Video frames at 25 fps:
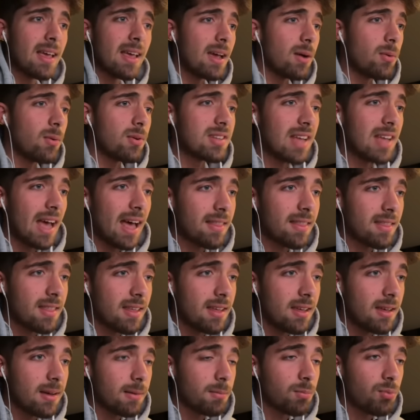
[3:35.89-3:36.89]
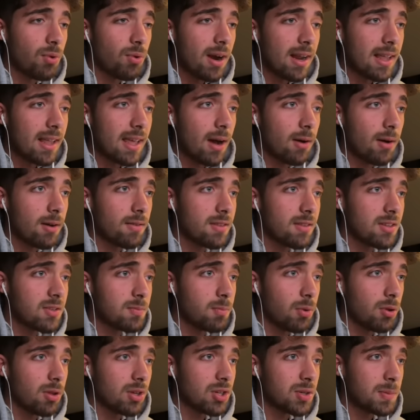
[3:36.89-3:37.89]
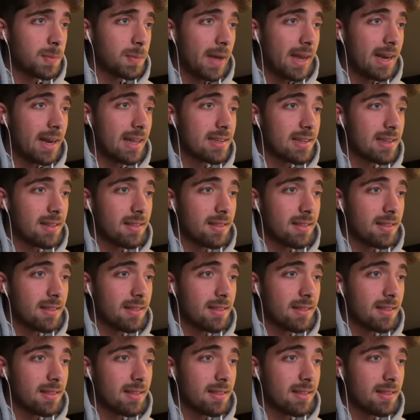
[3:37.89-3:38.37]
it was at the breakout of this bullish pennant,